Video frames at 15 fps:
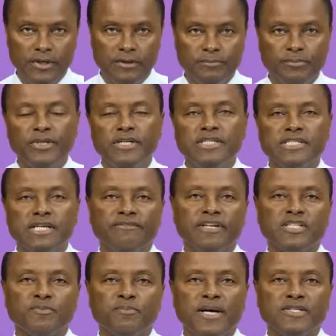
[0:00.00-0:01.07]
Police have
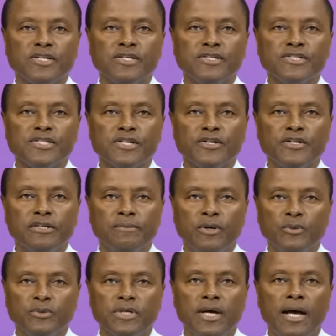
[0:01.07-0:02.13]
expressed concern
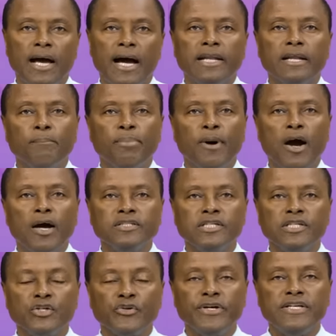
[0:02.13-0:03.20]
about an apparent
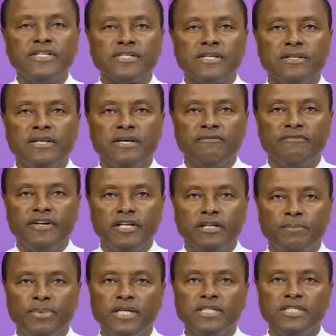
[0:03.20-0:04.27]
increase in the
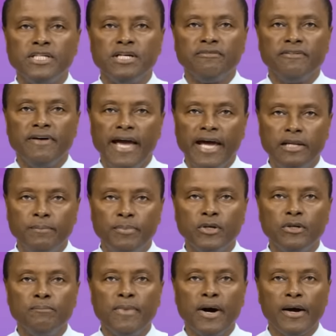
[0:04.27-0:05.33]
availability of
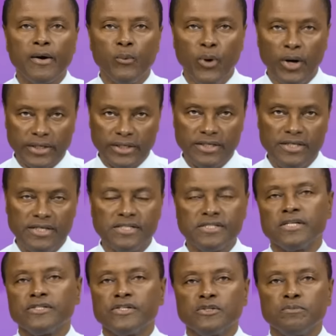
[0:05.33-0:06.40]
edible marijuana,
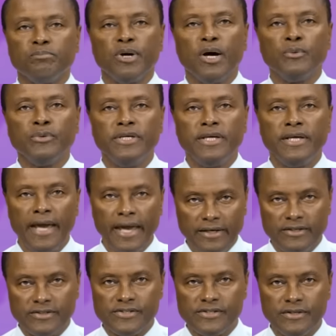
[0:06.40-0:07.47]
such as brownie
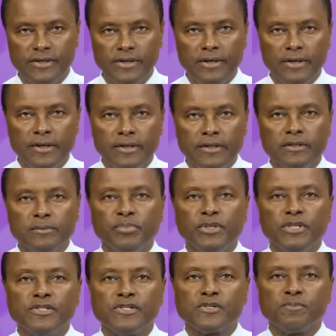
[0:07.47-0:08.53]
cakes. The
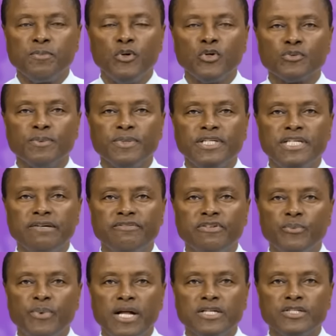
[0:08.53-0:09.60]
police spokesman
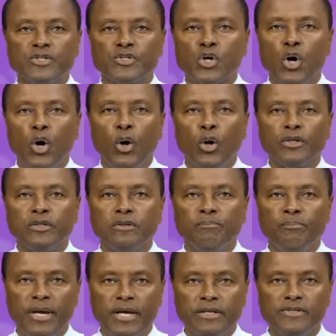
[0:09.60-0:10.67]
David Welch has called on
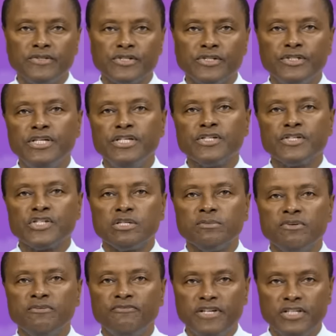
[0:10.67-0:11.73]
parents and teachers to
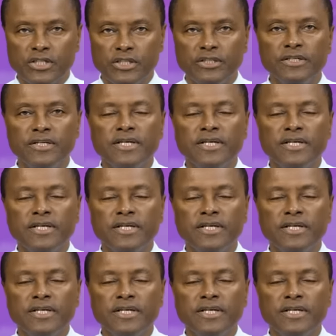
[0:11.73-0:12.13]
be vigilant,